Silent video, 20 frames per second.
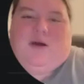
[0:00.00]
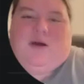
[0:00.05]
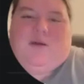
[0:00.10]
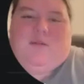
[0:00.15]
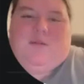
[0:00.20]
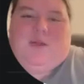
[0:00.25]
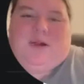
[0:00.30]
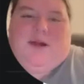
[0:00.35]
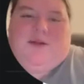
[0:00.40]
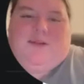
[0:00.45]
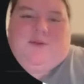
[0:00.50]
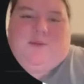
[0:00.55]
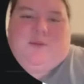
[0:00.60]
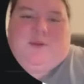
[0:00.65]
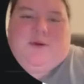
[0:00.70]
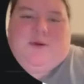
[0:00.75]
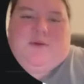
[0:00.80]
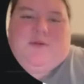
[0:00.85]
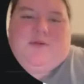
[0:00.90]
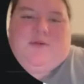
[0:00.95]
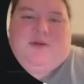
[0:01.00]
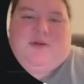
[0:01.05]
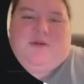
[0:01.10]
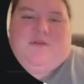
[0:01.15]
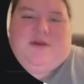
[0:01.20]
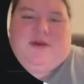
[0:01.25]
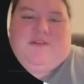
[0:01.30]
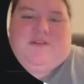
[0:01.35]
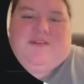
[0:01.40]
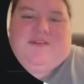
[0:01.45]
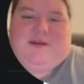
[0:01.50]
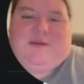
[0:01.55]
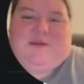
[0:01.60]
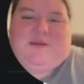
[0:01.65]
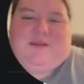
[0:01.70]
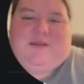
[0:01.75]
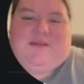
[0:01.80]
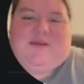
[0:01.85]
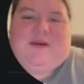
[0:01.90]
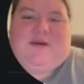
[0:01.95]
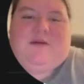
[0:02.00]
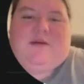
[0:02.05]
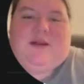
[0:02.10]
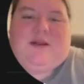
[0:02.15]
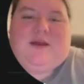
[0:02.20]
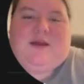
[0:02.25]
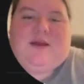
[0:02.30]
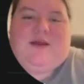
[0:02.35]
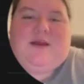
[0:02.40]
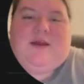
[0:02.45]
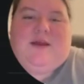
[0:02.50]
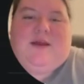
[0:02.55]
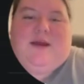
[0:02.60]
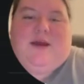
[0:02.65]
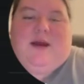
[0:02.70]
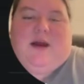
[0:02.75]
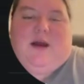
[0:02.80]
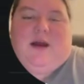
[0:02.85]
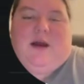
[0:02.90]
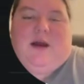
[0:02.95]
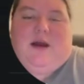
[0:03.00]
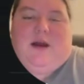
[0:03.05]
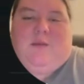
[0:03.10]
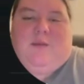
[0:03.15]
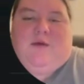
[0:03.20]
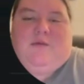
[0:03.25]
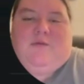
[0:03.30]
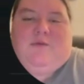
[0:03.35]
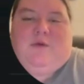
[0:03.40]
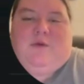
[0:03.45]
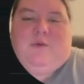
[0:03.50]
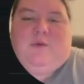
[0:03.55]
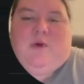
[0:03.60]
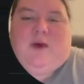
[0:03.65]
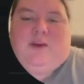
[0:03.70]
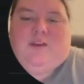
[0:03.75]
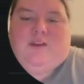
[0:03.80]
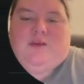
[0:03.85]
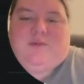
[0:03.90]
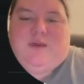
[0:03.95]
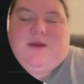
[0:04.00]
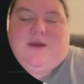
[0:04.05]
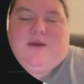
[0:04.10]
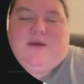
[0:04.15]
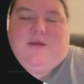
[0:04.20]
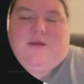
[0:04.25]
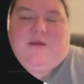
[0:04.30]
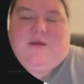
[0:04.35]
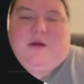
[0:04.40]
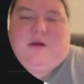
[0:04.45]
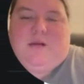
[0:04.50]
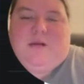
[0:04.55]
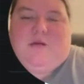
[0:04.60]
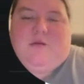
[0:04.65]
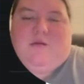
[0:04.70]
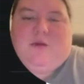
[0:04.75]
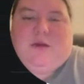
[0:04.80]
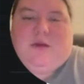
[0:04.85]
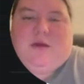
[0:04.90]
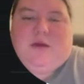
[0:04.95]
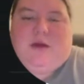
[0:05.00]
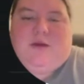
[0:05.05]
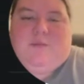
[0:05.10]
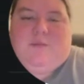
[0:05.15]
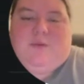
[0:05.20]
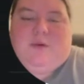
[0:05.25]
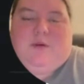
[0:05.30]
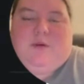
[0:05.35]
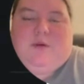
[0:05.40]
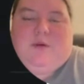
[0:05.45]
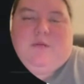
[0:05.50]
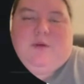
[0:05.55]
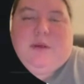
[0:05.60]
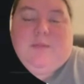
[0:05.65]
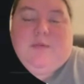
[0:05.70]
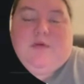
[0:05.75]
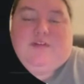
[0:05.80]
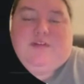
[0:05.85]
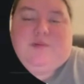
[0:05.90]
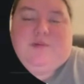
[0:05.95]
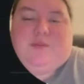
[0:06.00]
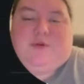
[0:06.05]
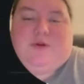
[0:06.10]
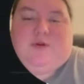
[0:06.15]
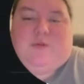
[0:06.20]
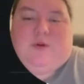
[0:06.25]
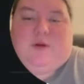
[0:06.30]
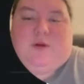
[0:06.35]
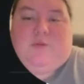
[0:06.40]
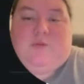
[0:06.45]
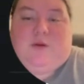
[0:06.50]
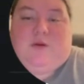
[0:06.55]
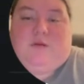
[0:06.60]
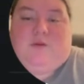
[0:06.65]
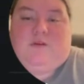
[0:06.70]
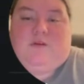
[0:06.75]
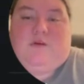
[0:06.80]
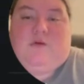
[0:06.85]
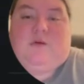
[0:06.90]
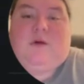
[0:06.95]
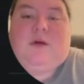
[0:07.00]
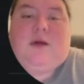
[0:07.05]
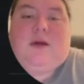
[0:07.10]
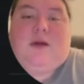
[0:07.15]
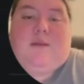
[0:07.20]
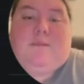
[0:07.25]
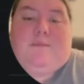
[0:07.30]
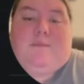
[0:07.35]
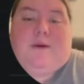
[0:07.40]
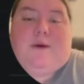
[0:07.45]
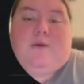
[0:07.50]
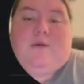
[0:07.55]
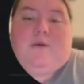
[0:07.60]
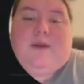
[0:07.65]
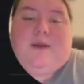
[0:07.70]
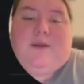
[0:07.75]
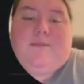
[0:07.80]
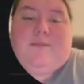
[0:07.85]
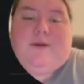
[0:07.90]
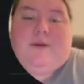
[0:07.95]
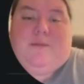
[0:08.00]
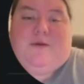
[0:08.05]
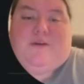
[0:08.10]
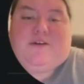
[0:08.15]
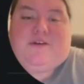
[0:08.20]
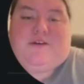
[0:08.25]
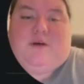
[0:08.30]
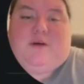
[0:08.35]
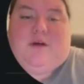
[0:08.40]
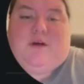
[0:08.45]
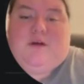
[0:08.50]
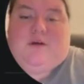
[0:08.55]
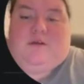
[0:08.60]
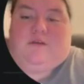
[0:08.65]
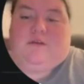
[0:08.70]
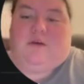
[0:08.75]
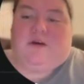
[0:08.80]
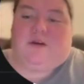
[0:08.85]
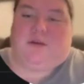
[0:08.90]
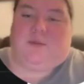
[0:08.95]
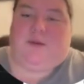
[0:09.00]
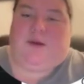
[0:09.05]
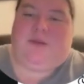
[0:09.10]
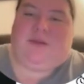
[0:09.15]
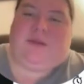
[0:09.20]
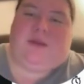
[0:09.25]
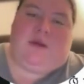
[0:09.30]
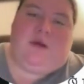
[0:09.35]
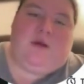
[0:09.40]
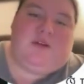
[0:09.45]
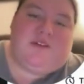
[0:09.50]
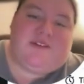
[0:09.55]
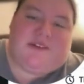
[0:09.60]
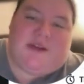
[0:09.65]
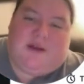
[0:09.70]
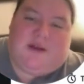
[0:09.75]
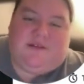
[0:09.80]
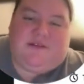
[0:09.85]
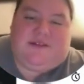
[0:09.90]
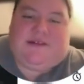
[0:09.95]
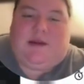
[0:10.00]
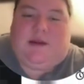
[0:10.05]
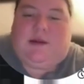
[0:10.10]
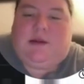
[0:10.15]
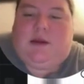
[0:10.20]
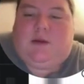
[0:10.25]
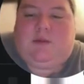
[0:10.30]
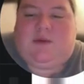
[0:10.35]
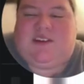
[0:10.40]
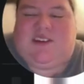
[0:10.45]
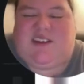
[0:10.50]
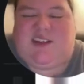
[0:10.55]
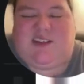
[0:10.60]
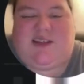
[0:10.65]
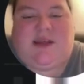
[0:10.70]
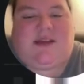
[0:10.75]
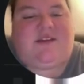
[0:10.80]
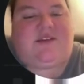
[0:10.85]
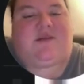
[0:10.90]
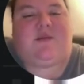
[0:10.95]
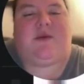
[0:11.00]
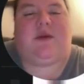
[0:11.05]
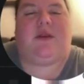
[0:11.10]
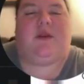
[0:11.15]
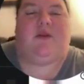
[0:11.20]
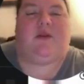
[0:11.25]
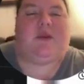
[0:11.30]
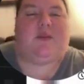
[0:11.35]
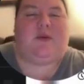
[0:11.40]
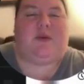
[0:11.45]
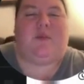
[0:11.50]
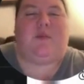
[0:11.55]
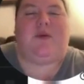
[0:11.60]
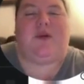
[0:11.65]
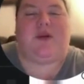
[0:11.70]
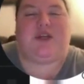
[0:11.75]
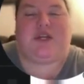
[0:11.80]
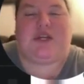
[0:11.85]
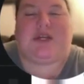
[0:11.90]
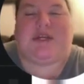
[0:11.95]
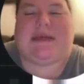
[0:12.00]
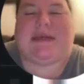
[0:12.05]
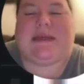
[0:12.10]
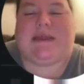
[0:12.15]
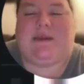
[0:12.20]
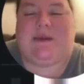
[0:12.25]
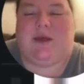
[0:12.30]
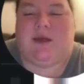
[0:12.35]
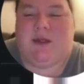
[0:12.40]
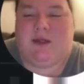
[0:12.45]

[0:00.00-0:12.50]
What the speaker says: welcome back to part three of how to sell with integrity. If you watched my other video, I posted part one and part two. Part one, I pretty much talked about the old style of selling, which tends to be a little bit more pushy and